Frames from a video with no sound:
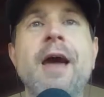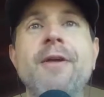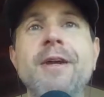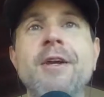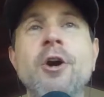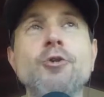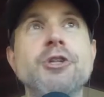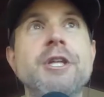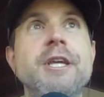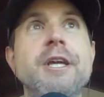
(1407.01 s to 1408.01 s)
And then coach
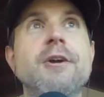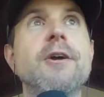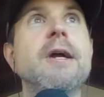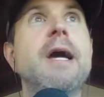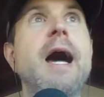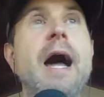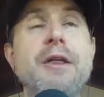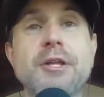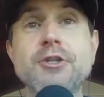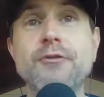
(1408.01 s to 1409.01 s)
of the year, I
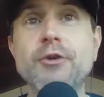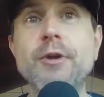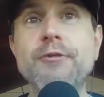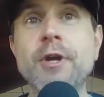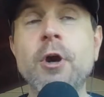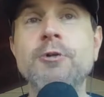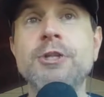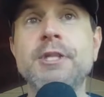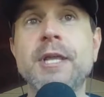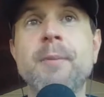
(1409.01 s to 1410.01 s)
think there's a few different
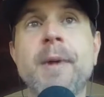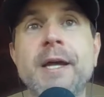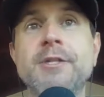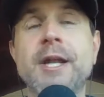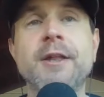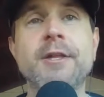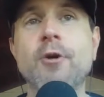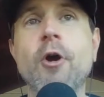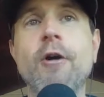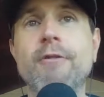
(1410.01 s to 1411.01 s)
coaches in the mix, and I think
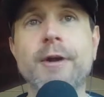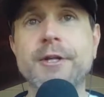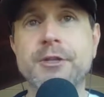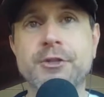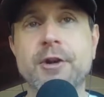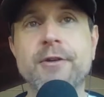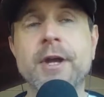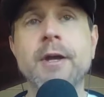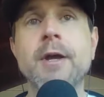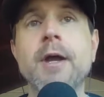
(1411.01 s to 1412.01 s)
they're all very
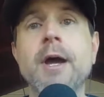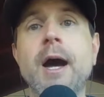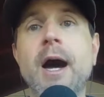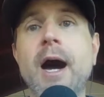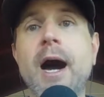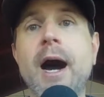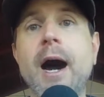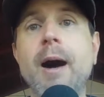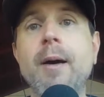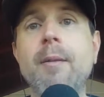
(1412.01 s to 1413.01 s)
deserving.
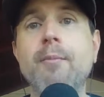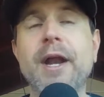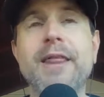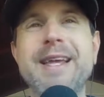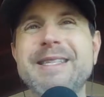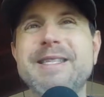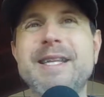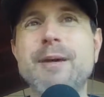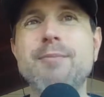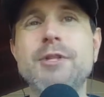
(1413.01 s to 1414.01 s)
But I think it's
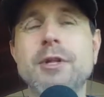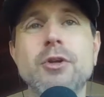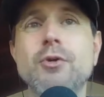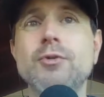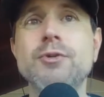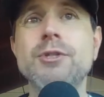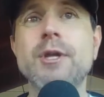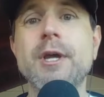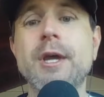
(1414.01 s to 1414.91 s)
Tibbs to lose.